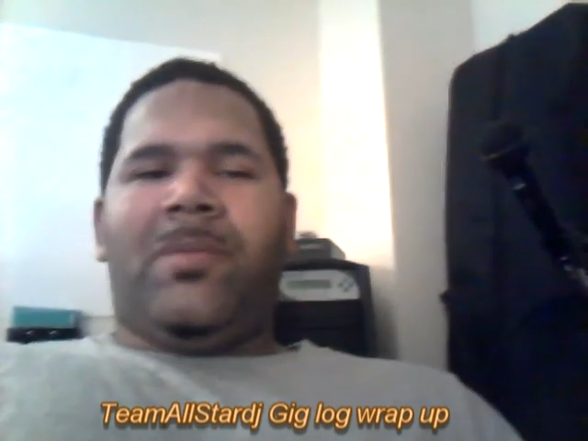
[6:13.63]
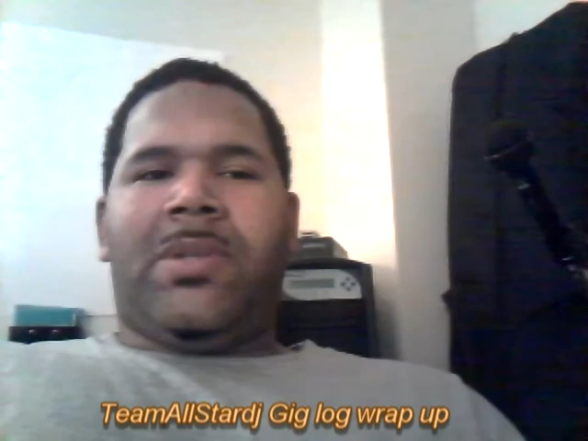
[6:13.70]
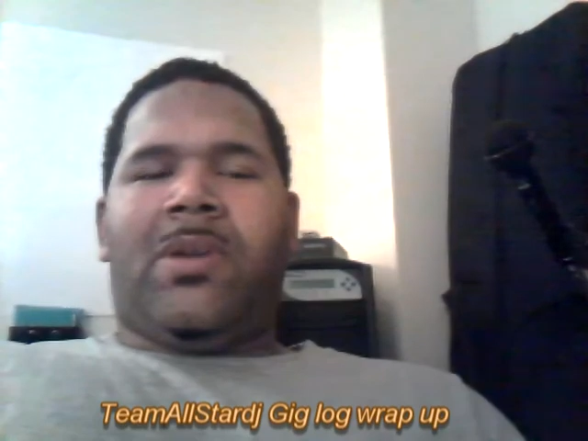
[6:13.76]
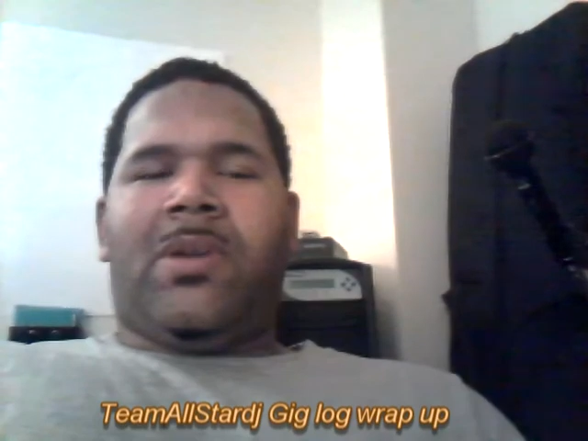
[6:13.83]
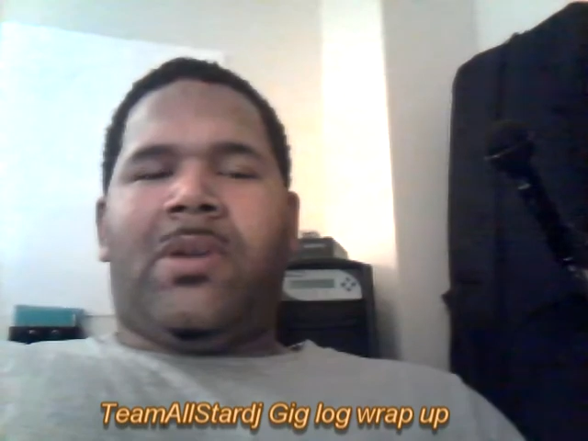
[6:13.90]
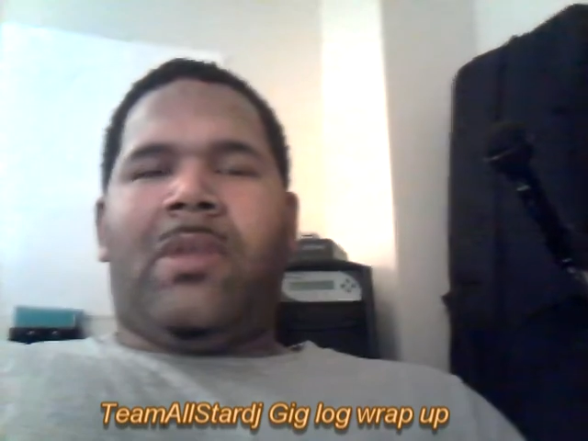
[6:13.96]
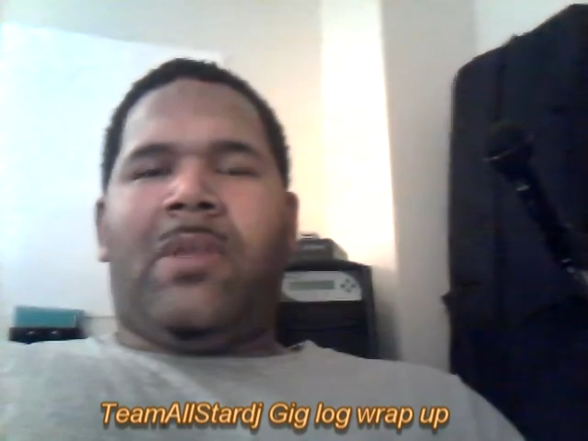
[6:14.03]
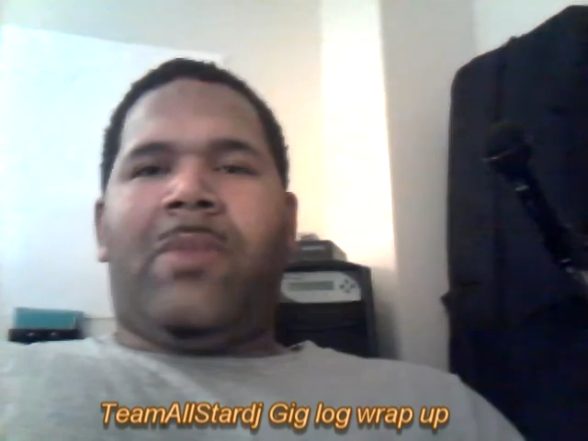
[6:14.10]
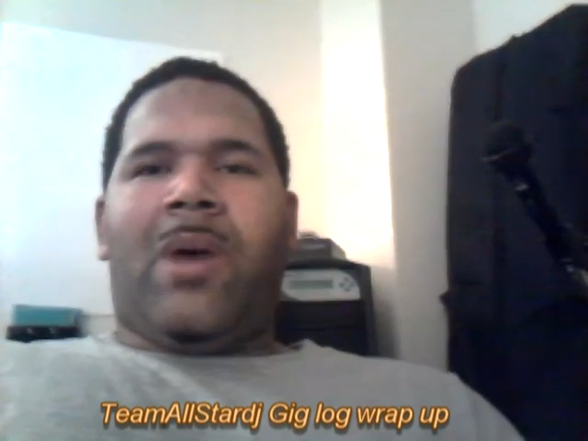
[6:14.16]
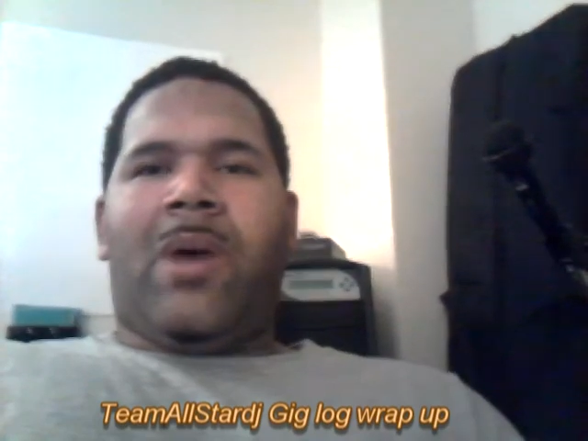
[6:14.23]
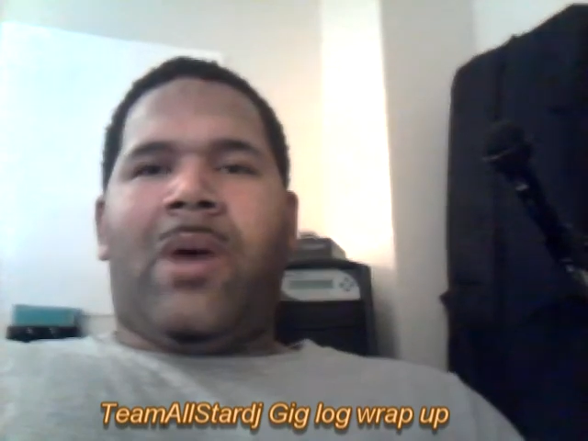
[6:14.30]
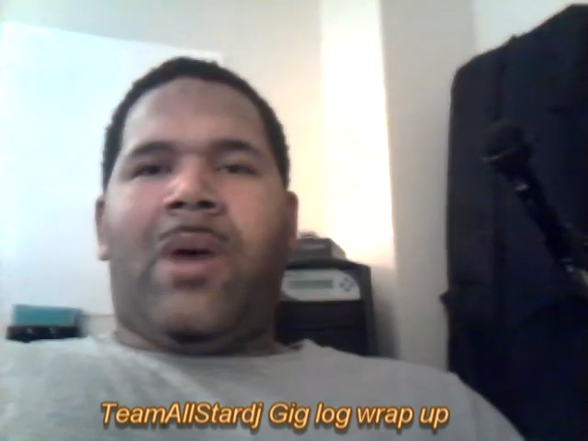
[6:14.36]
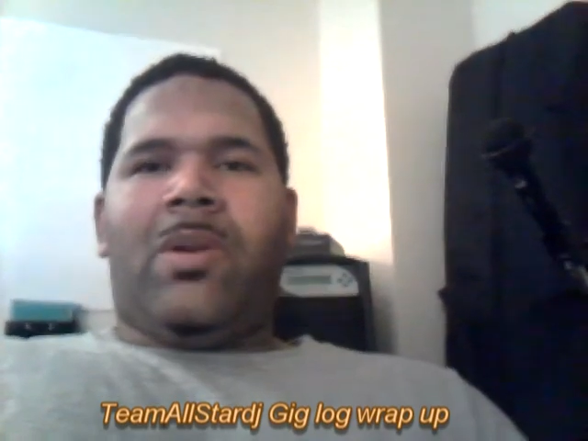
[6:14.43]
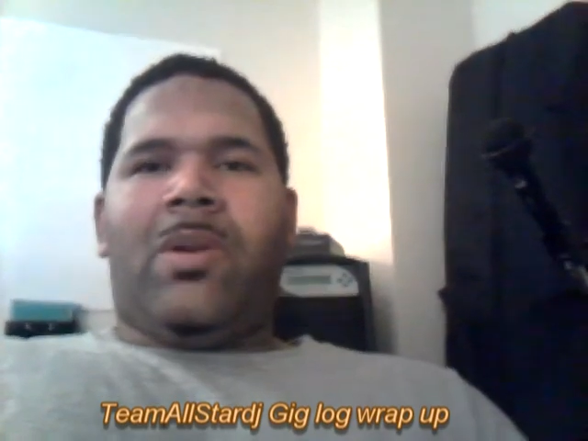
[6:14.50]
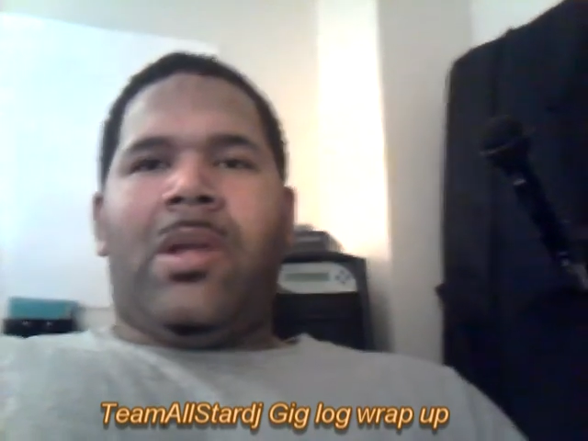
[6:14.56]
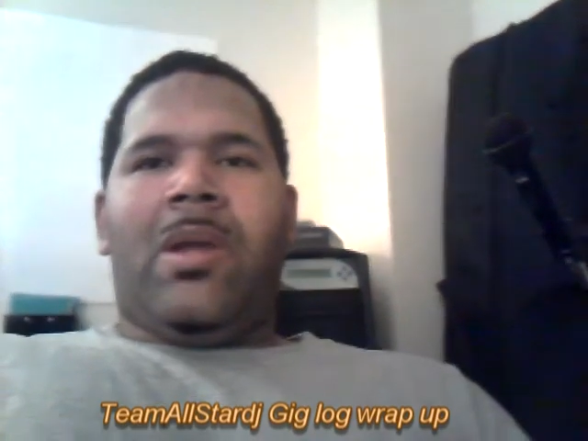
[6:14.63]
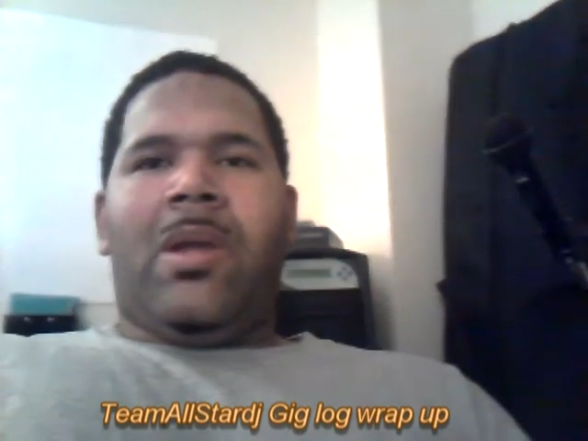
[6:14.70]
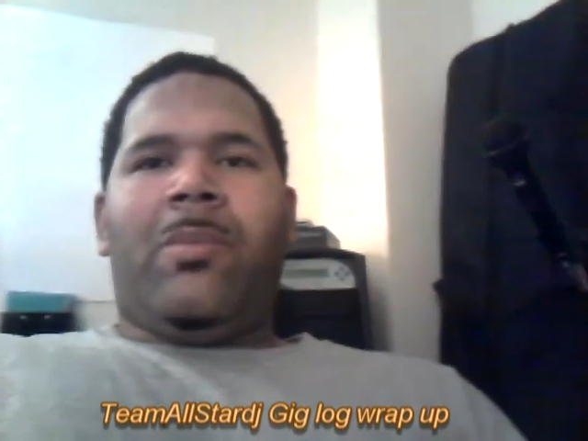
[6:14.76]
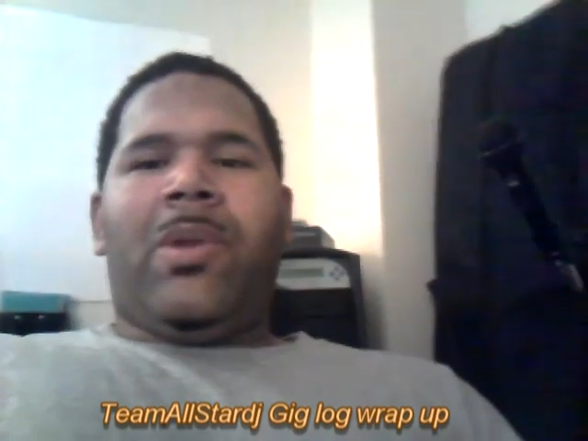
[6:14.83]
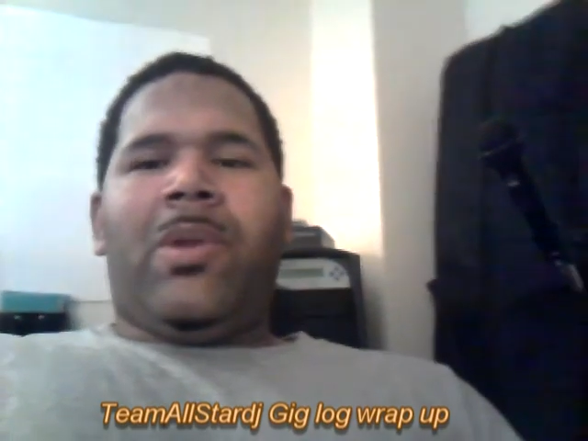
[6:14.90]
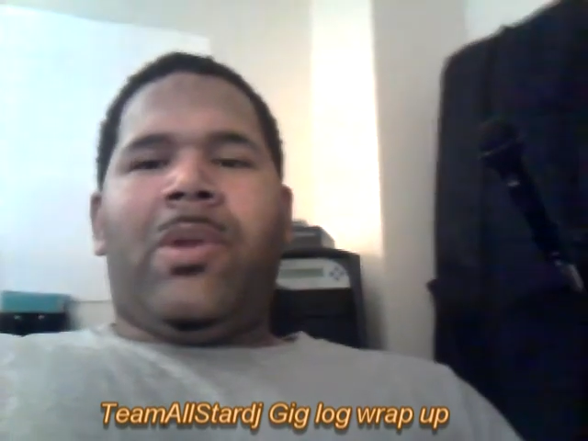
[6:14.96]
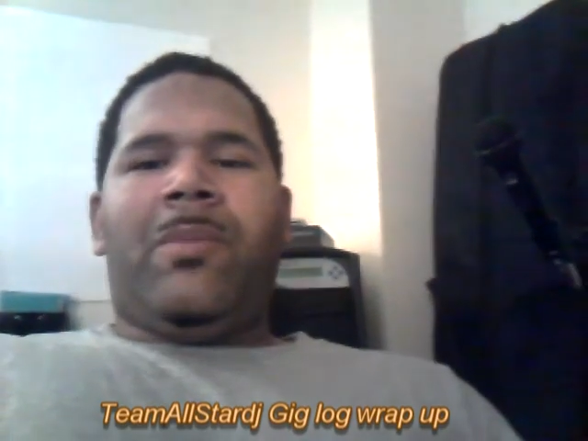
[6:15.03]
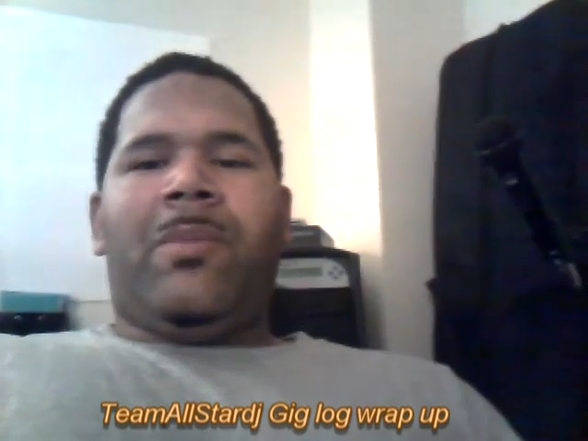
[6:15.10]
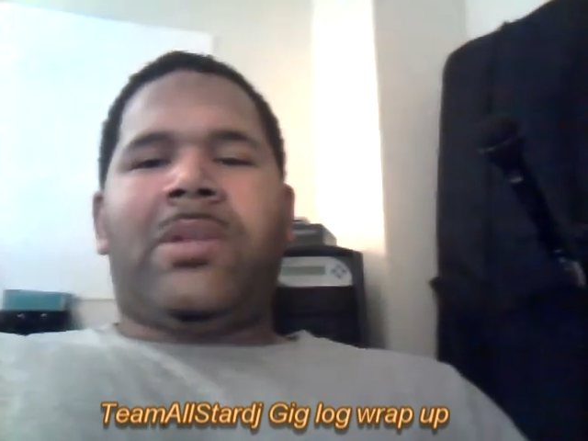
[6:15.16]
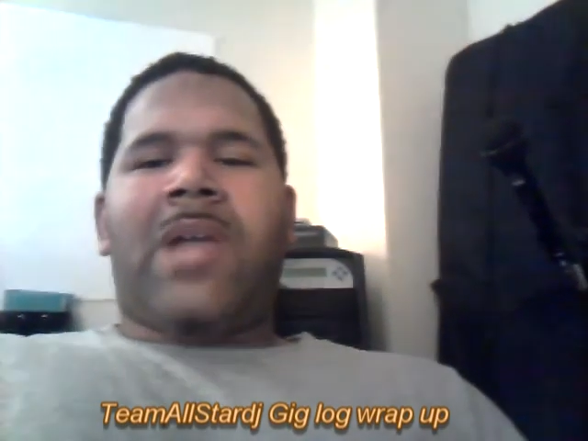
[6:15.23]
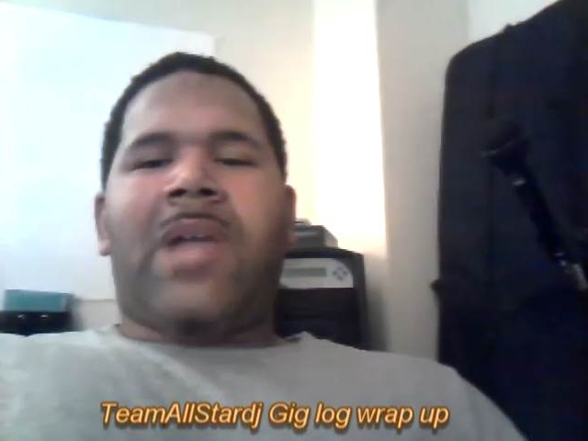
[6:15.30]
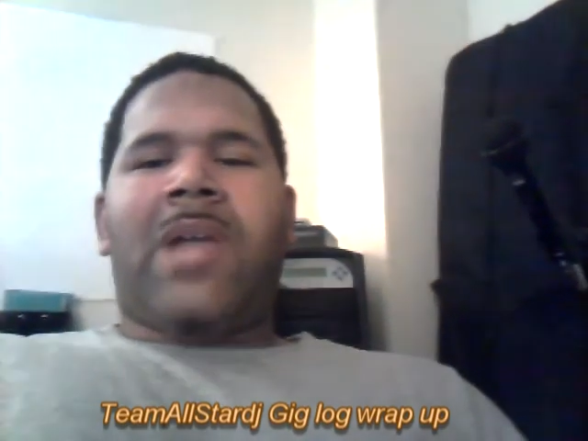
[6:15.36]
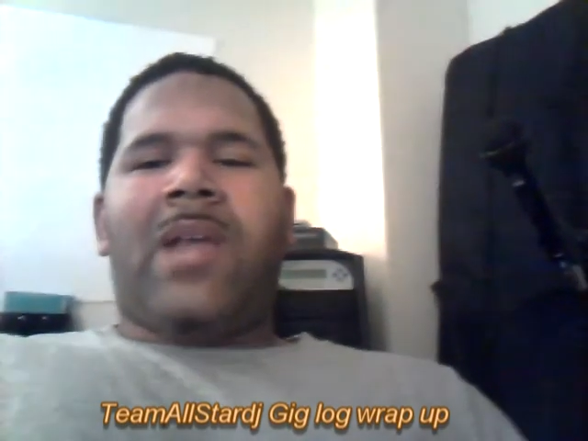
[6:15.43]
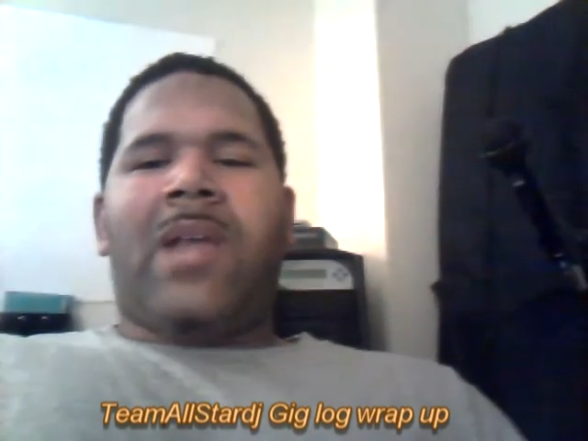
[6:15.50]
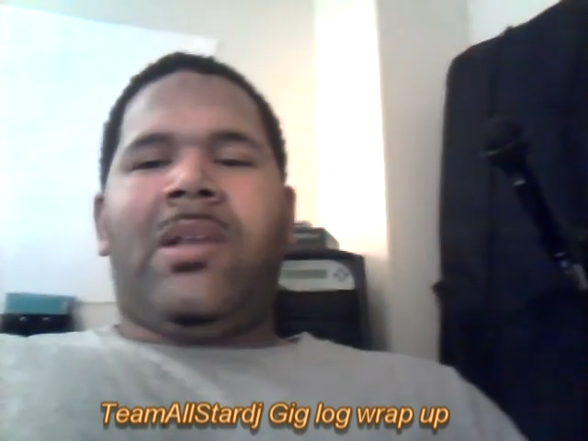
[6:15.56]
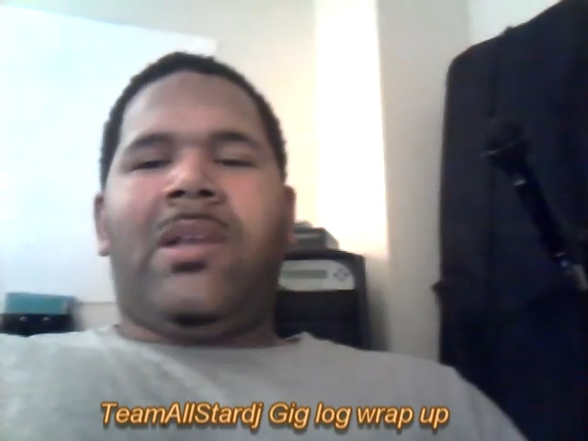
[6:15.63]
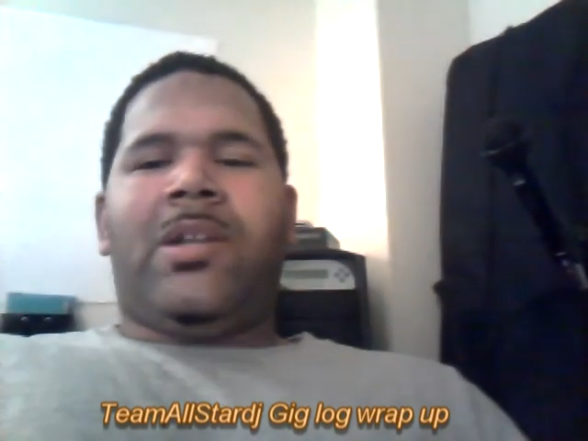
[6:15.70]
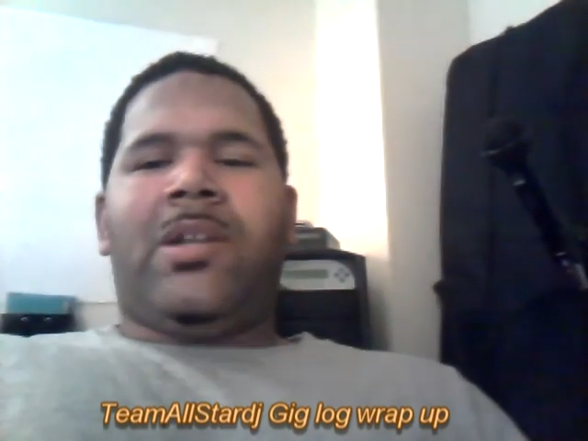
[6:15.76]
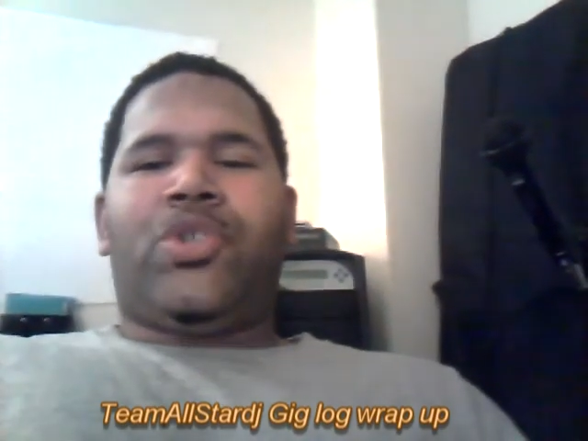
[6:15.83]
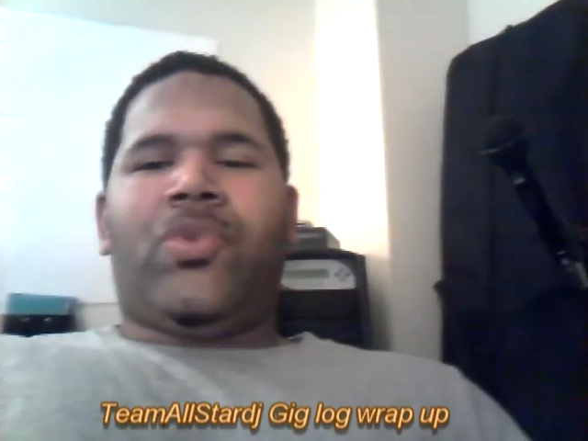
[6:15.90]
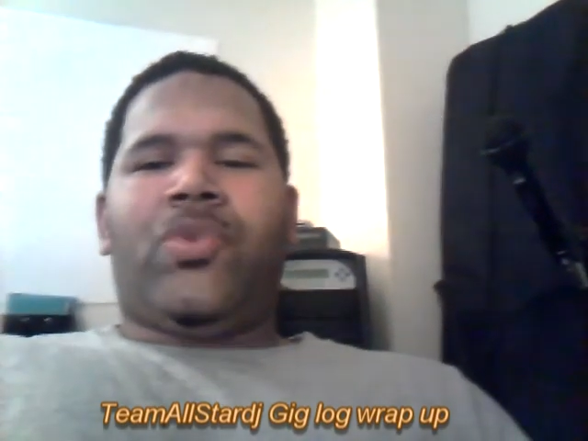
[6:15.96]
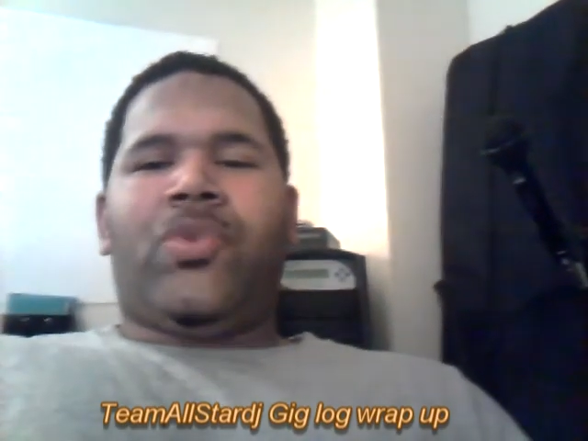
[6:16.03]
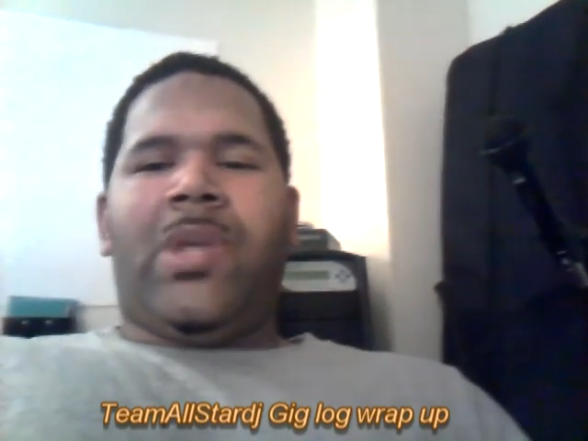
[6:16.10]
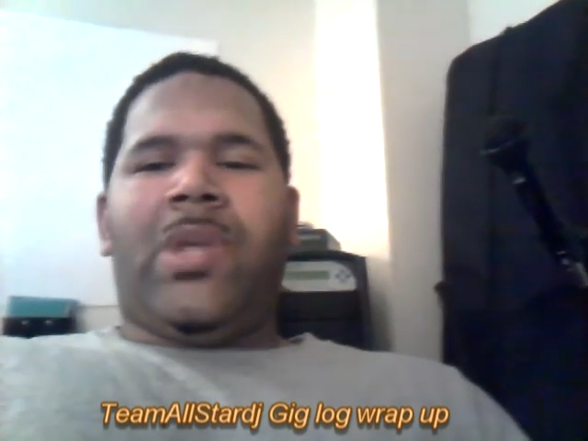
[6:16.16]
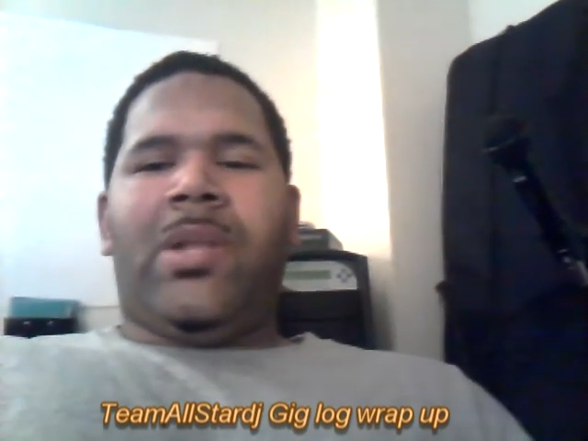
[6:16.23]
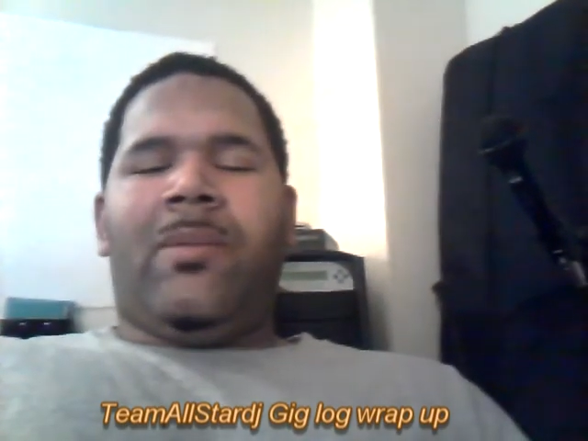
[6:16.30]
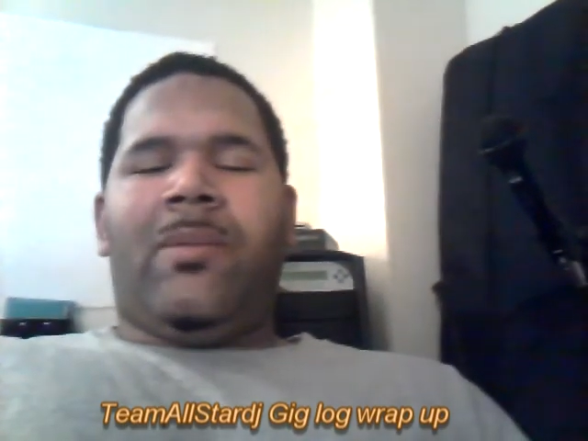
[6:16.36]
It's all about pretty much how you're going to treat,